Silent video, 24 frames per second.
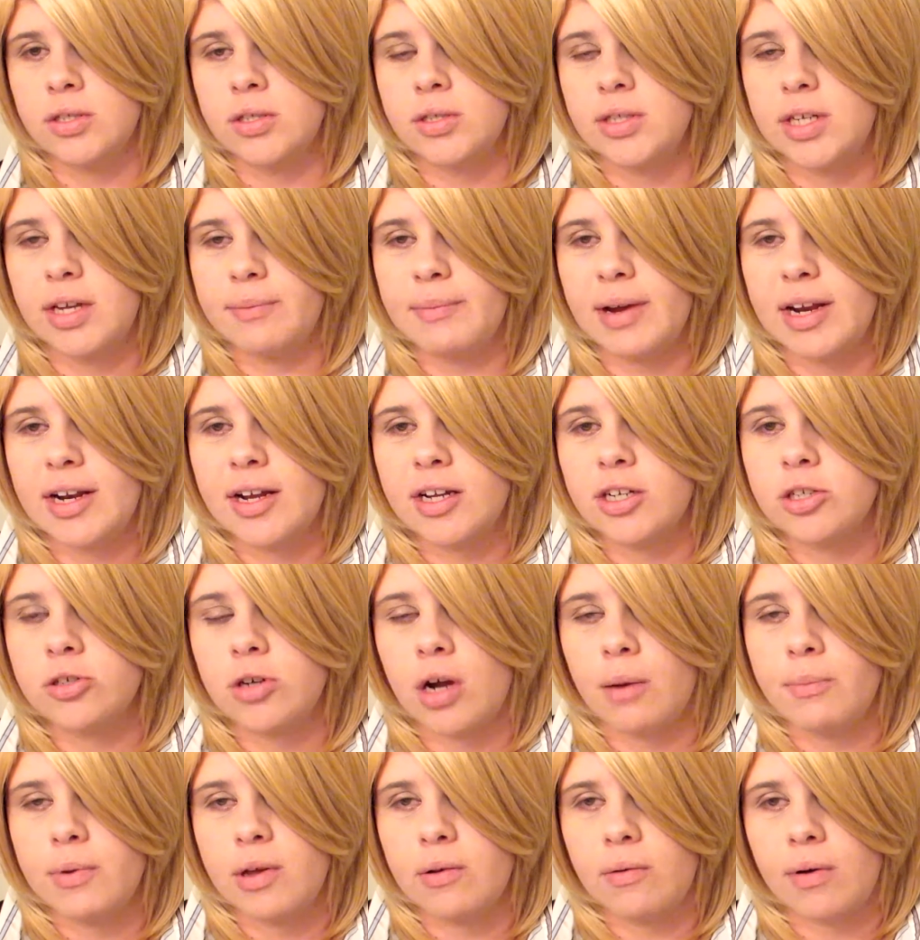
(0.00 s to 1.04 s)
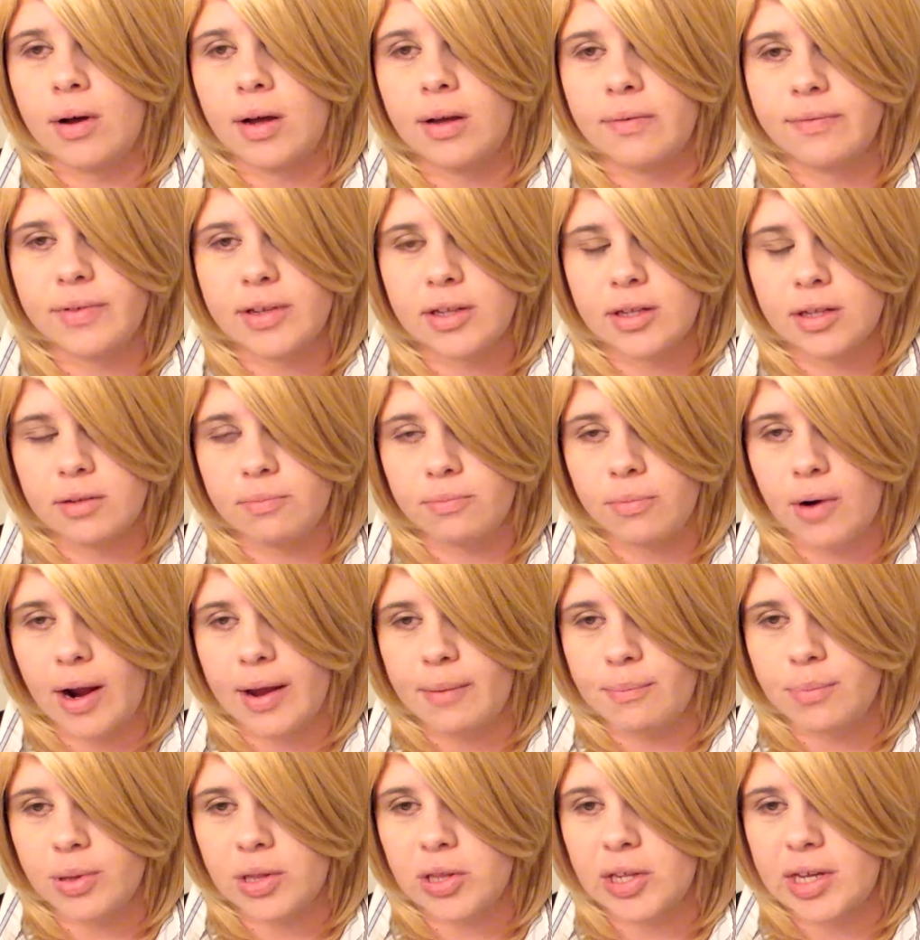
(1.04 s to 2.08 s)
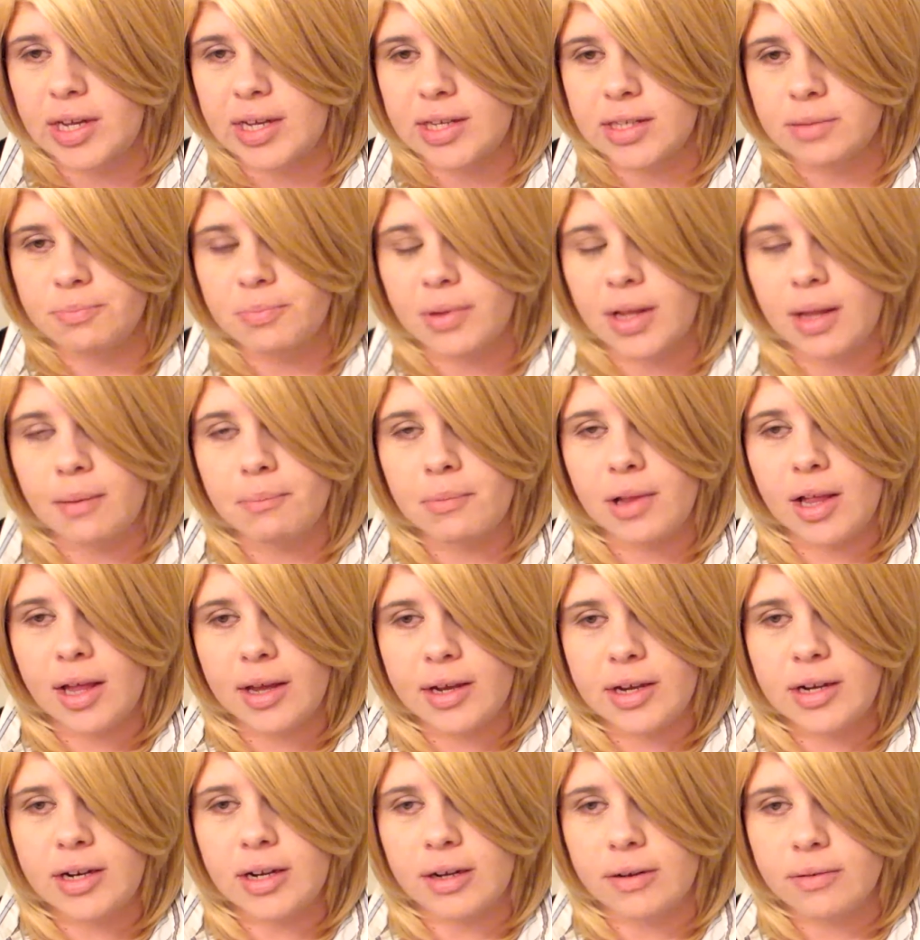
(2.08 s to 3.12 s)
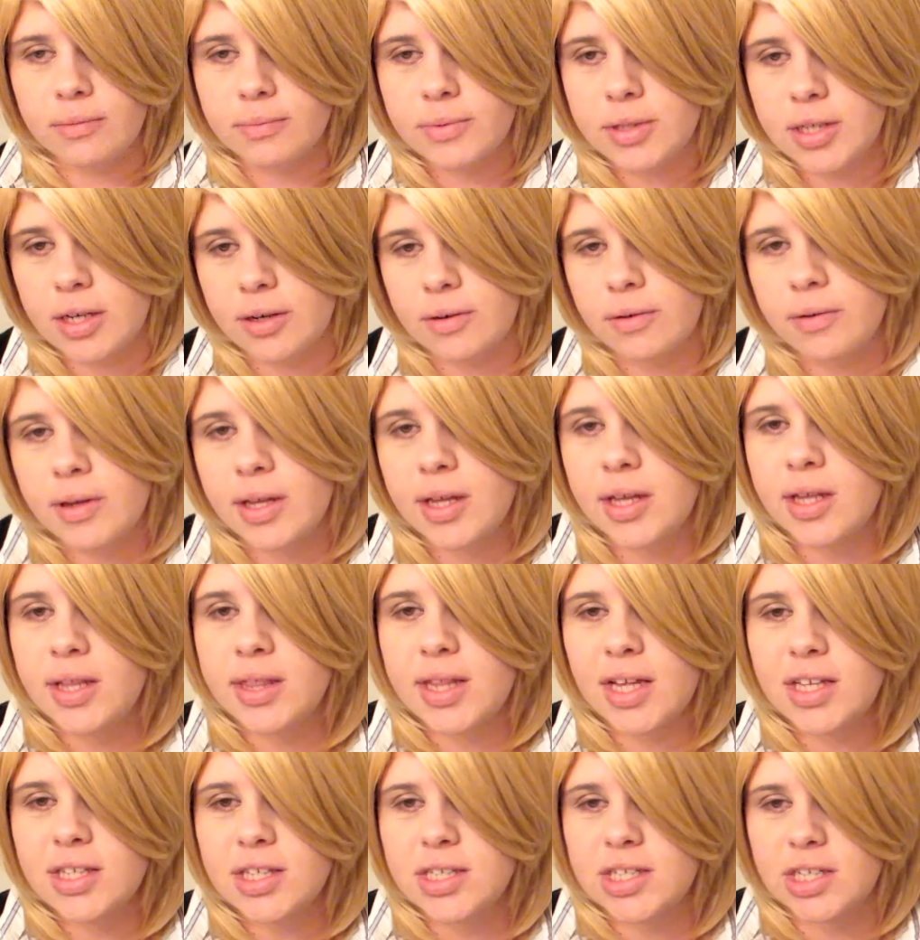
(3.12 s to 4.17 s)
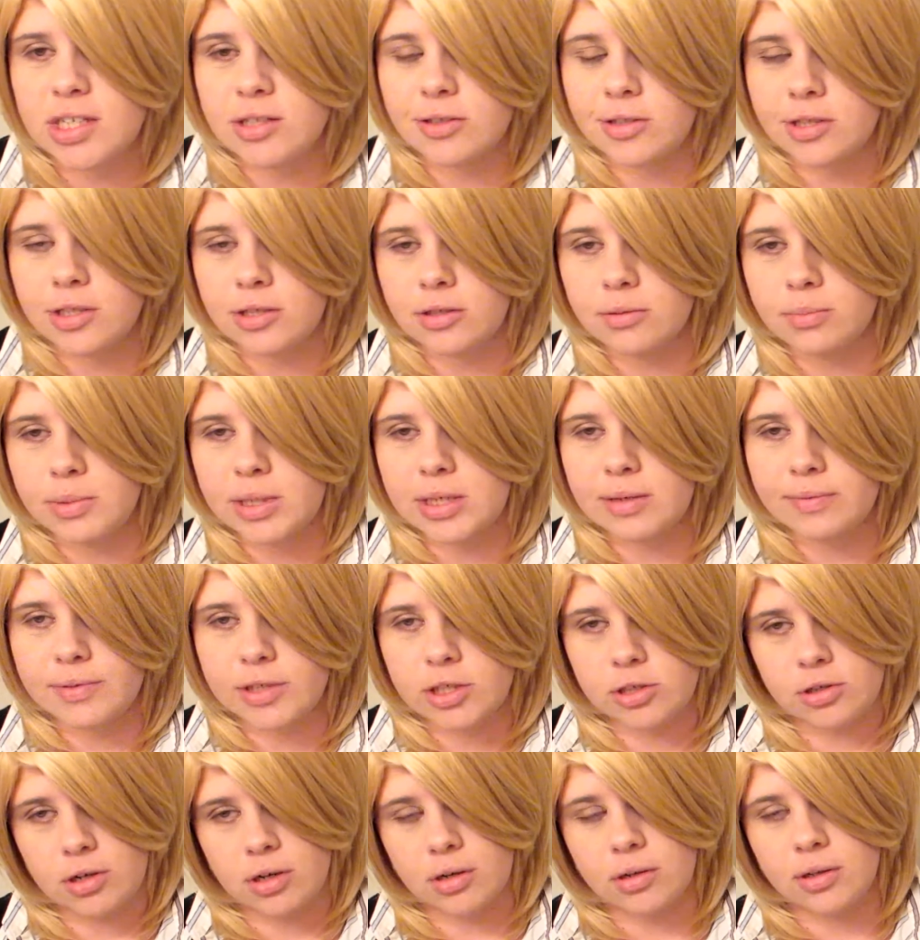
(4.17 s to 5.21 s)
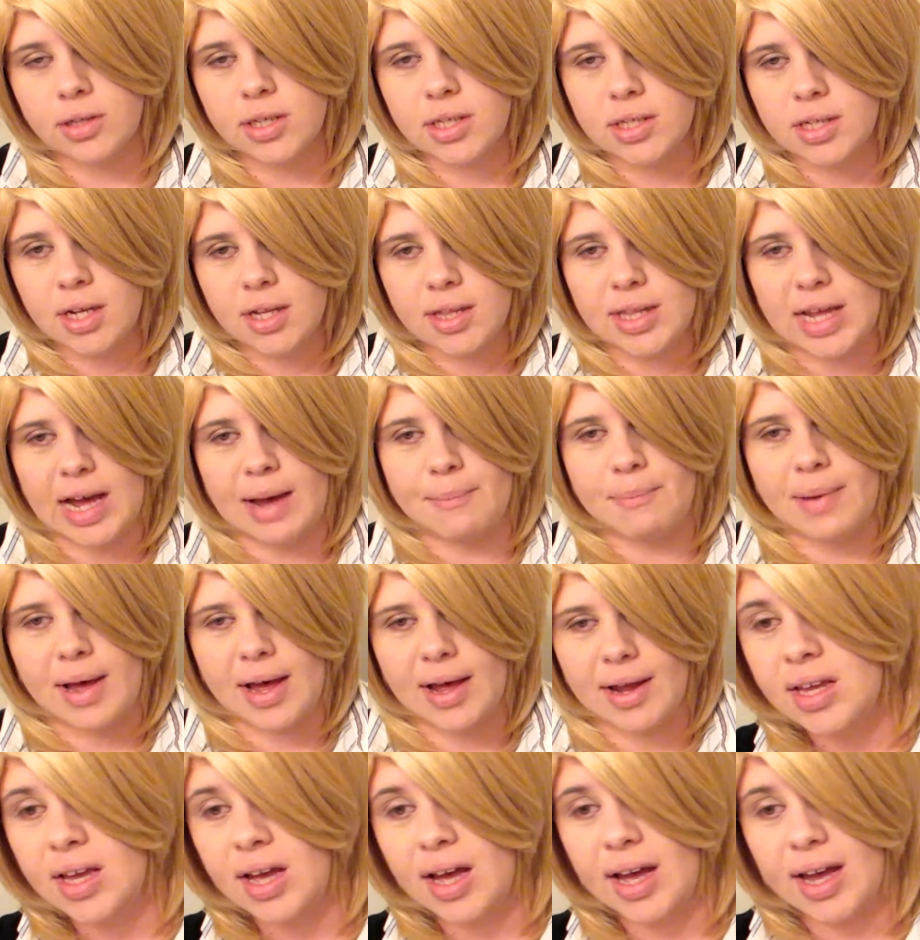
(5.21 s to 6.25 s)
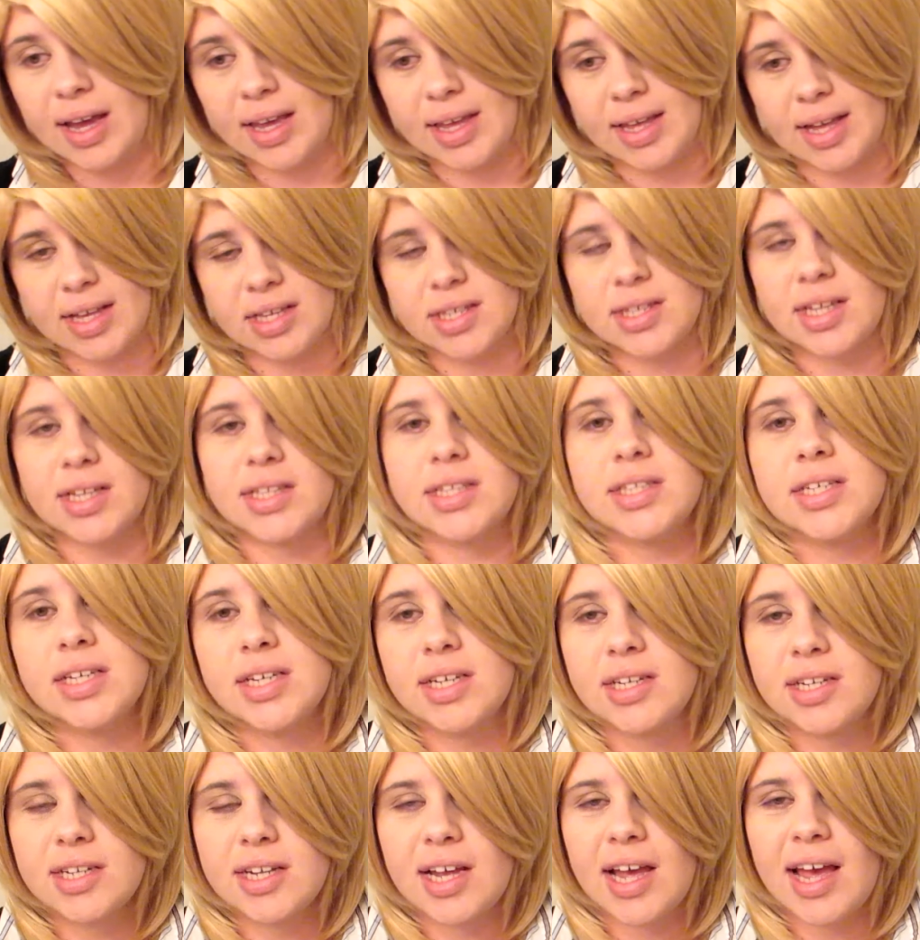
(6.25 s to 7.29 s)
They might not drop you off at the right place, blah blah, you know. So that's another little bit of a struggle. It's not that bad. I guess that's it.